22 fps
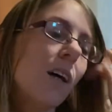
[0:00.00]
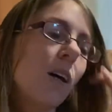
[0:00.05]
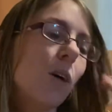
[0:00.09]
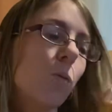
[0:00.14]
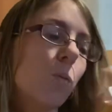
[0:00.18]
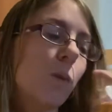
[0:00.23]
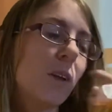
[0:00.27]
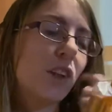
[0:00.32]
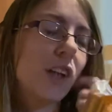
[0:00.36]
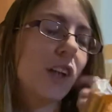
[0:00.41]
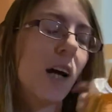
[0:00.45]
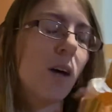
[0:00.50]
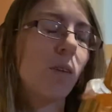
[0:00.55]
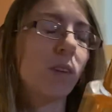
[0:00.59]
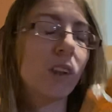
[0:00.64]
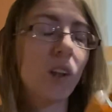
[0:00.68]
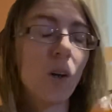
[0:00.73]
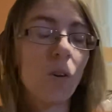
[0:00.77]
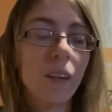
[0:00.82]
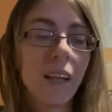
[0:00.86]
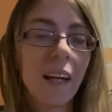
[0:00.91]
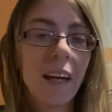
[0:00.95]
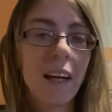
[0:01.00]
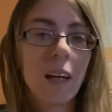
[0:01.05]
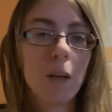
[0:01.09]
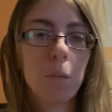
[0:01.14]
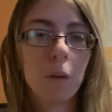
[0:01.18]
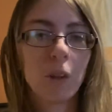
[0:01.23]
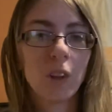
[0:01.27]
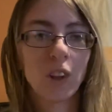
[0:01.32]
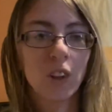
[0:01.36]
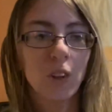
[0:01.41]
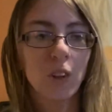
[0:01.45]
which I was only
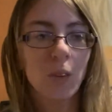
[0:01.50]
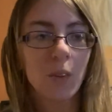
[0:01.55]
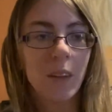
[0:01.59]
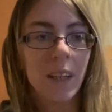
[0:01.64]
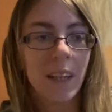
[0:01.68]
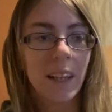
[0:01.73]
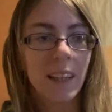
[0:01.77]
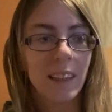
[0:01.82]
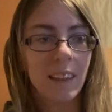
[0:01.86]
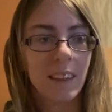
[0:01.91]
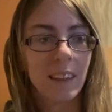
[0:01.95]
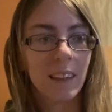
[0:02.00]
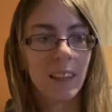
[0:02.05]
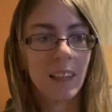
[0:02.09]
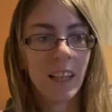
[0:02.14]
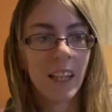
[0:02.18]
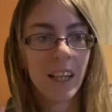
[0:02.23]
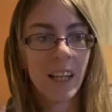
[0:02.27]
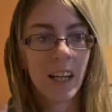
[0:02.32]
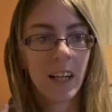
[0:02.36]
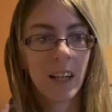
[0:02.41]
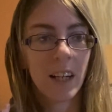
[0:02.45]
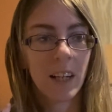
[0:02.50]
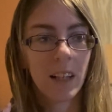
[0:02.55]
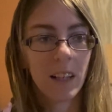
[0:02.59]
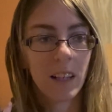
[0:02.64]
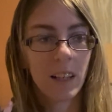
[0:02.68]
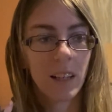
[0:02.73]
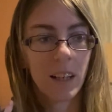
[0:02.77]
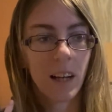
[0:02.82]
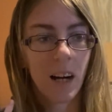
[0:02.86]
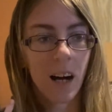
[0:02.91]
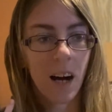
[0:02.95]
able to get the
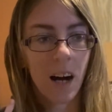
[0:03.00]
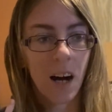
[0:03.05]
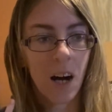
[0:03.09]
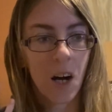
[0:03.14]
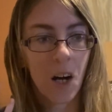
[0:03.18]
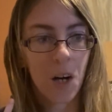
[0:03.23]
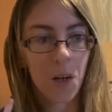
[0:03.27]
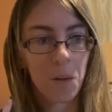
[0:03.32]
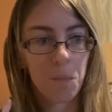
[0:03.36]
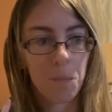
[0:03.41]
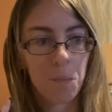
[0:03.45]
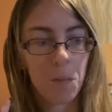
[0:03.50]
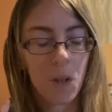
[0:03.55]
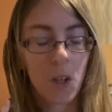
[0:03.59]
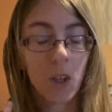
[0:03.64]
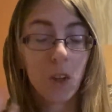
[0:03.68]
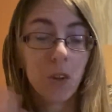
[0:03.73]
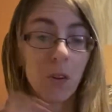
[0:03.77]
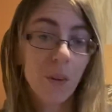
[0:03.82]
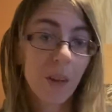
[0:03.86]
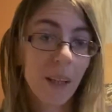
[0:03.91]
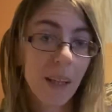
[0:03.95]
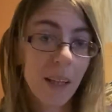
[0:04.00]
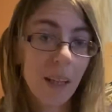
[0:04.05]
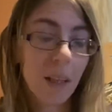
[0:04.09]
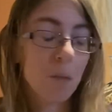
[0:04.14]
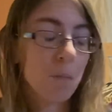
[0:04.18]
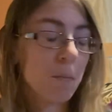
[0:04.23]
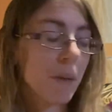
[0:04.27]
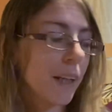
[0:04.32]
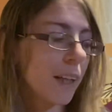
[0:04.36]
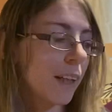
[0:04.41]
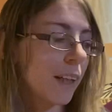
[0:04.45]
um,
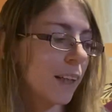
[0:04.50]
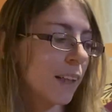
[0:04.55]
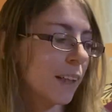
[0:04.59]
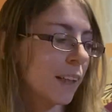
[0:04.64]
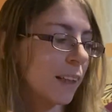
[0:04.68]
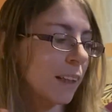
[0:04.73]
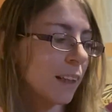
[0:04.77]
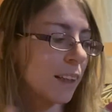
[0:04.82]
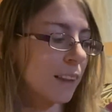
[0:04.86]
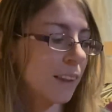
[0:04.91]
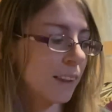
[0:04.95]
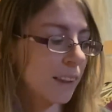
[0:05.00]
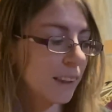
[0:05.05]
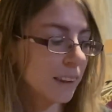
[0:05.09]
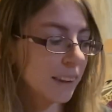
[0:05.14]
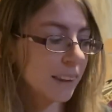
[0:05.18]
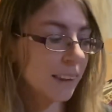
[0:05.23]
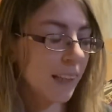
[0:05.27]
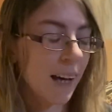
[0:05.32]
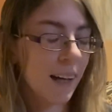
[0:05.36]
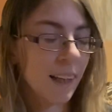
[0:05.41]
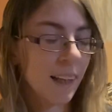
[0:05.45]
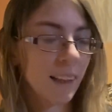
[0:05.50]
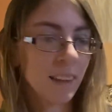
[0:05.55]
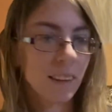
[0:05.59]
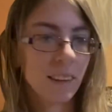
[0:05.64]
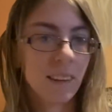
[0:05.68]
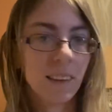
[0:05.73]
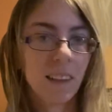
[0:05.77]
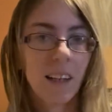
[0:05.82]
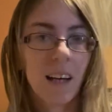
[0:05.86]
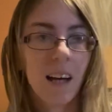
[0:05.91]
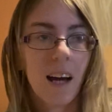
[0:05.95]
cream in this
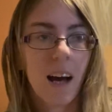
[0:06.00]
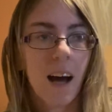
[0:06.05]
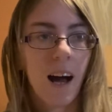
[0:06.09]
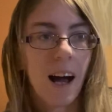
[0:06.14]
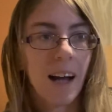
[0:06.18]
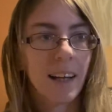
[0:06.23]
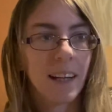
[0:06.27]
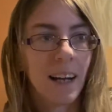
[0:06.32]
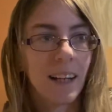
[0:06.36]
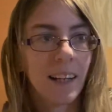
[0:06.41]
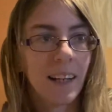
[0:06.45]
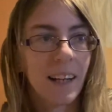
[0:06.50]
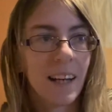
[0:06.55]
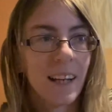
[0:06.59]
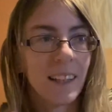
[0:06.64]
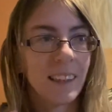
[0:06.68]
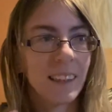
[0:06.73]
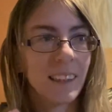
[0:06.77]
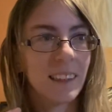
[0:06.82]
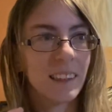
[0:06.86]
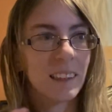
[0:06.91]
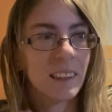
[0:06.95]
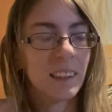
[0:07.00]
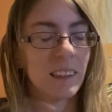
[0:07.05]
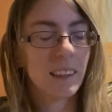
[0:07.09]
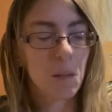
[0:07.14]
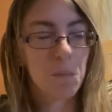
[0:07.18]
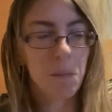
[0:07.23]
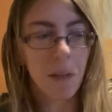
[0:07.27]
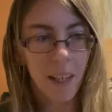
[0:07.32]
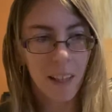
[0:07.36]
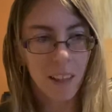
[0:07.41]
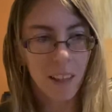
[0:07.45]
set. I got it at the
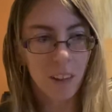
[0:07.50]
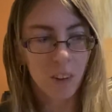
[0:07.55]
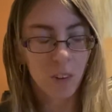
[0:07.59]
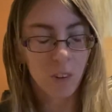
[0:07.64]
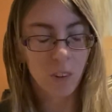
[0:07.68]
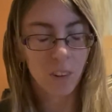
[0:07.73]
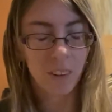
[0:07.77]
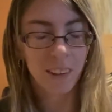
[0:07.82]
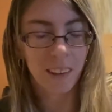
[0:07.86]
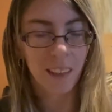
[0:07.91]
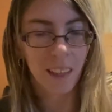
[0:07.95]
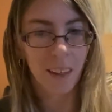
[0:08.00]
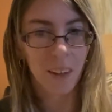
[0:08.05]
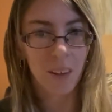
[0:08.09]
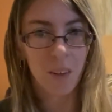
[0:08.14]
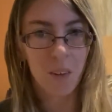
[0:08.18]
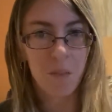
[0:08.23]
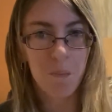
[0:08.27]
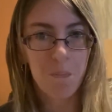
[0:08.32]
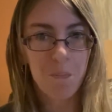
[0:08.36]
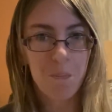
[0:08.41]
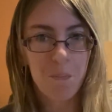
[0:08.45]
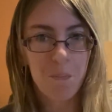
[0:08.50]
semi-annual sale